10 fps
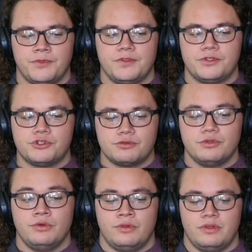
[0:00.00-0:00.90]
The
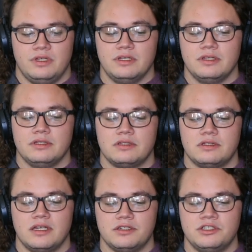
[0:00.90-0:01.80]
truth is
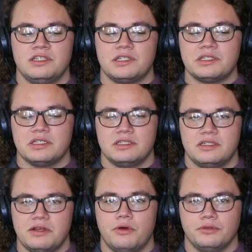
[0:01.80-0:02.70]
that Jesus is
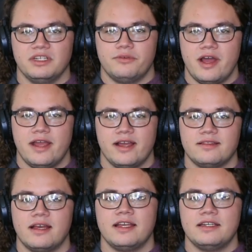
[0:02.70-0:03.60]
the only way and
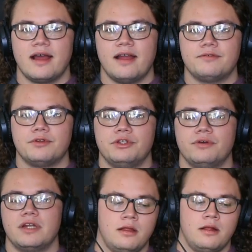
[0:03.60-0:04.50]
that he died for
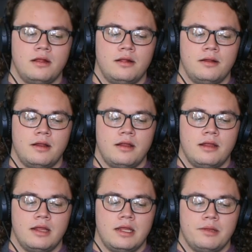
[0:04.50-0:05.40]
you.
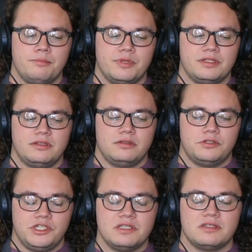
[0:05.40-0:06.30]
But
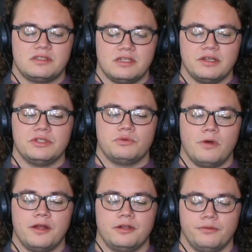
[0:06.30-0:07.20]
Jesus does
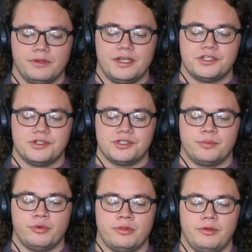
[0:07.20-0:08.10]
want a
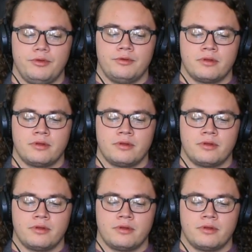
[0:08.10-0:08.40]
relationship with you.